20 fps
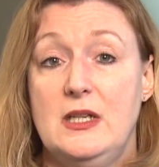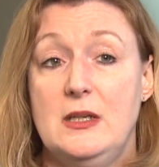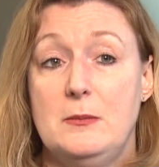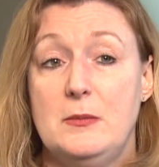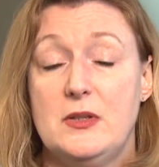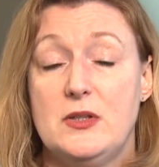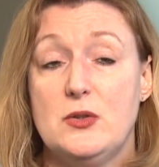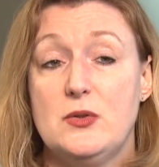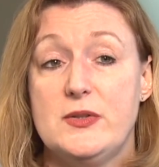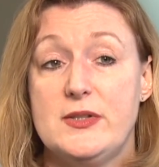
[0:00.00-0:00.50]

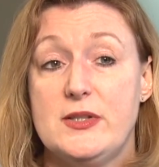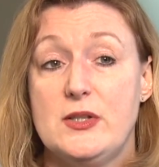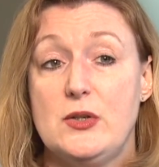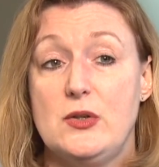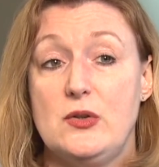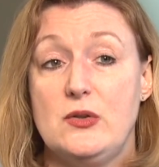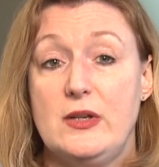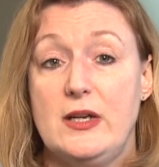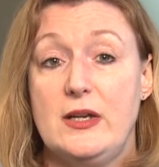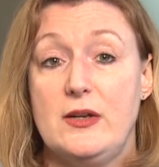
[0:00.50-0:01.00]
but
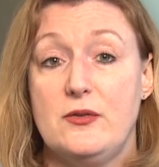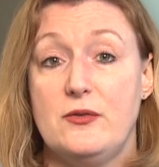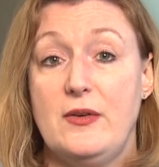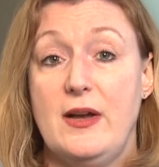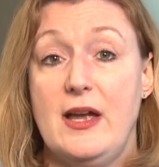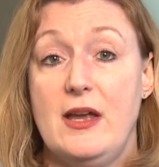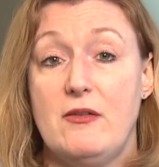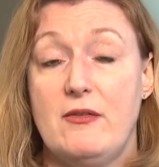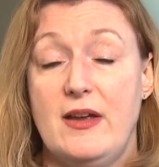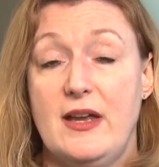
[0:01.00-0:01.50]
also
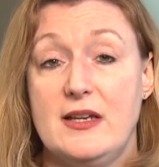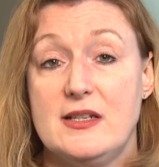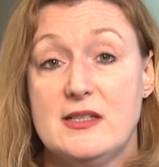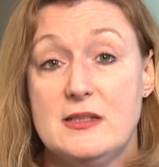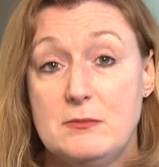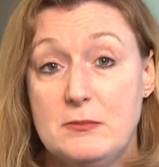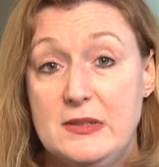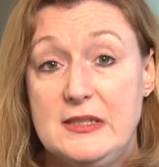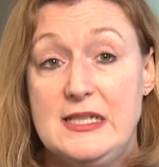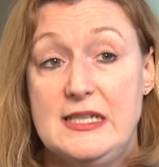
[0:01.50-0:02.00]
vivax
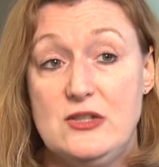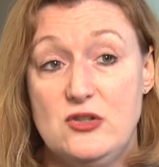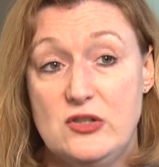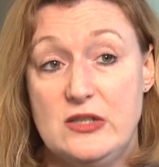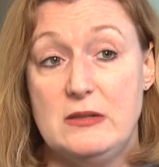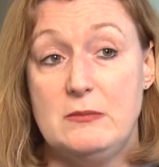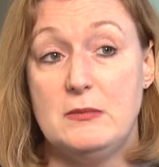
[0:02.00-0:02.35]
and potentially